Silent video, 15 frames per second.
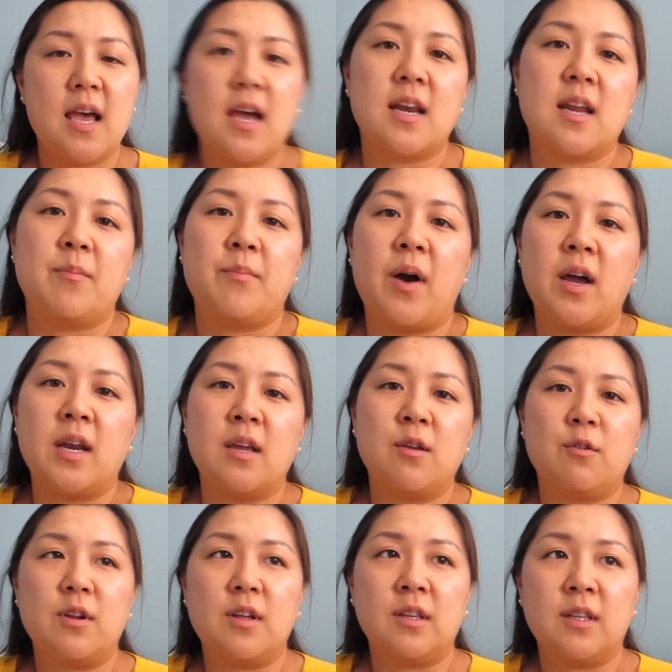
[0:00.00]
and I bought
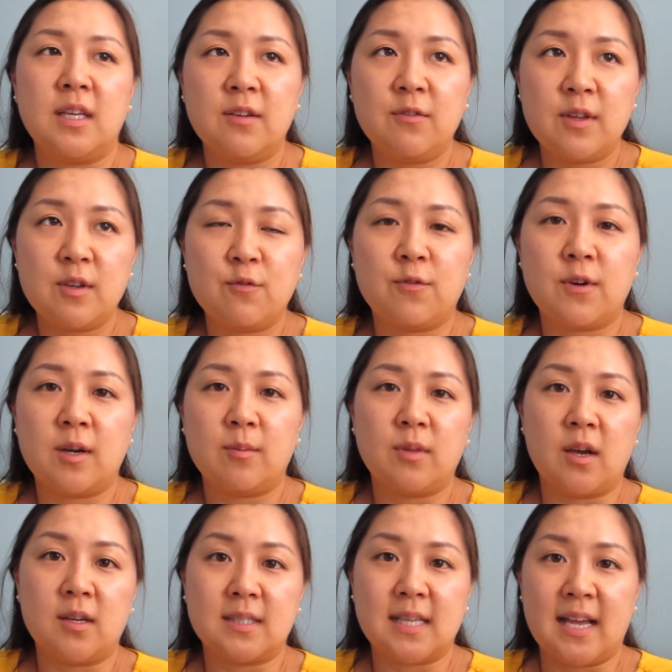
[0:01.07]
it leaving from
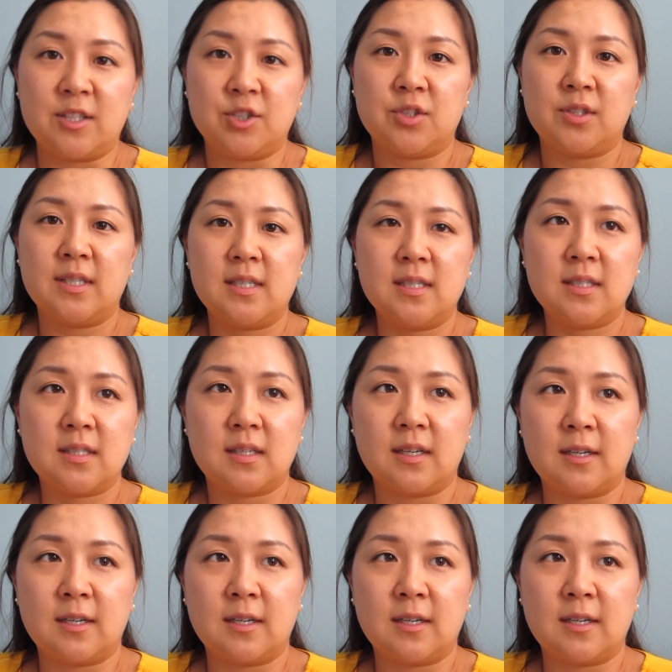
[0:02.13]
Los Angeles.